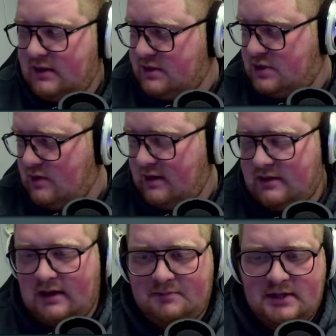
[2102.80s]
to strengthen
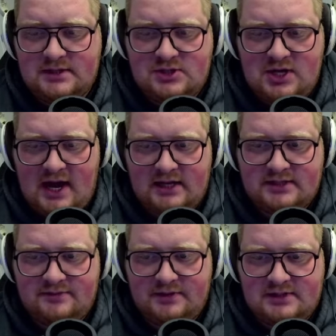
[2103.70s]
up these jacks
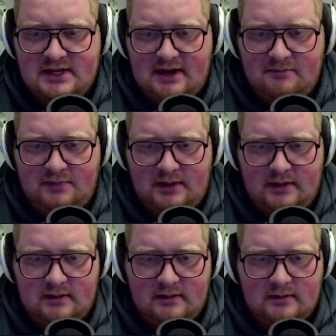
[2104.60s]
for the time
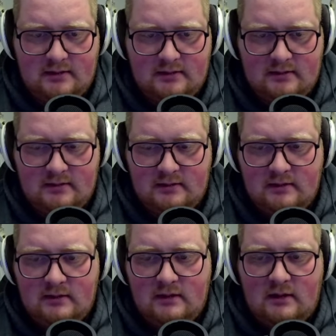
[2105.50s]
being.
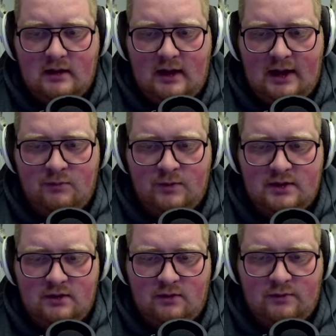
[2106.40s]
I
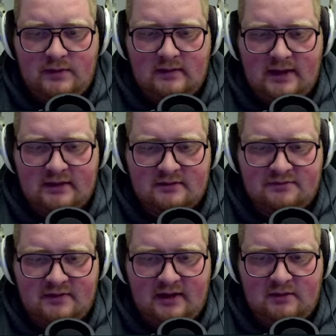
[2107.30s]
would only like to
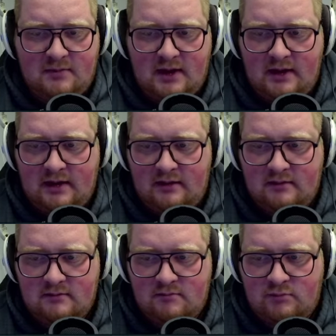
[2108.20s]
find my
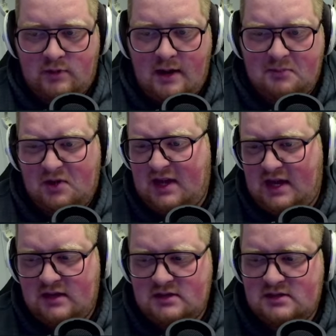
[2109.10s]
proper
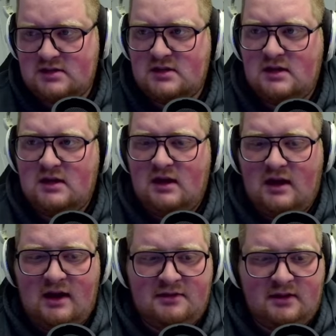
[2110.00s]
kings.
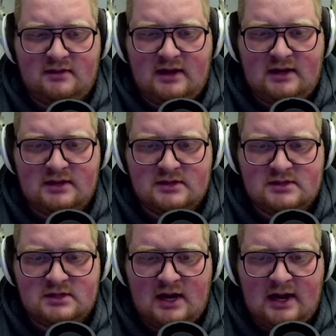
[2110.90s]
I think that
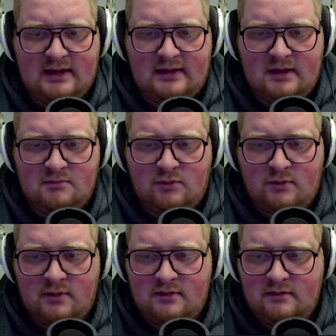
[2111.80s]
is highly
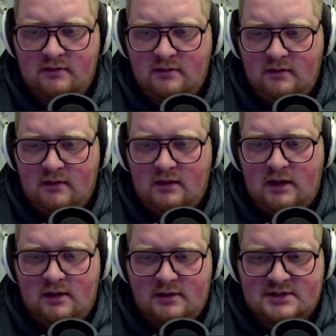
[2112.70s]
important
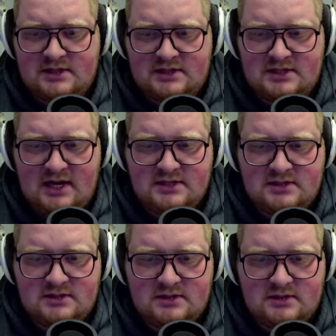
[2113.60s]
in our
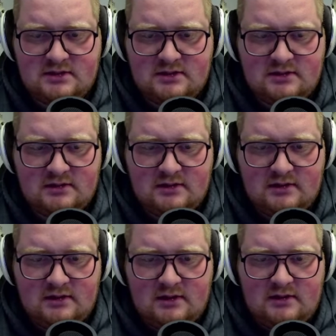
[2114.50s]
success.
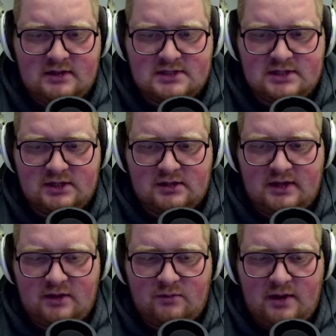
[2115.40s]
Doesn't look
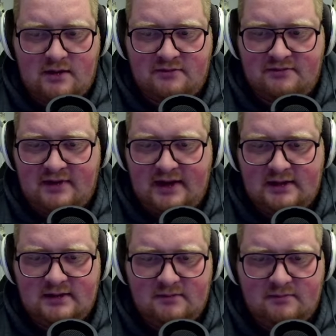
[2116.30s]
like we are finding
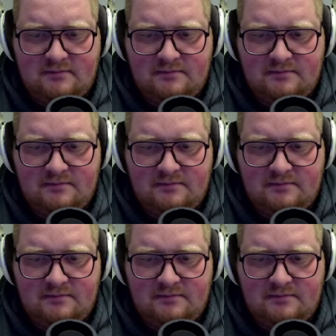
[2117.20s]
them.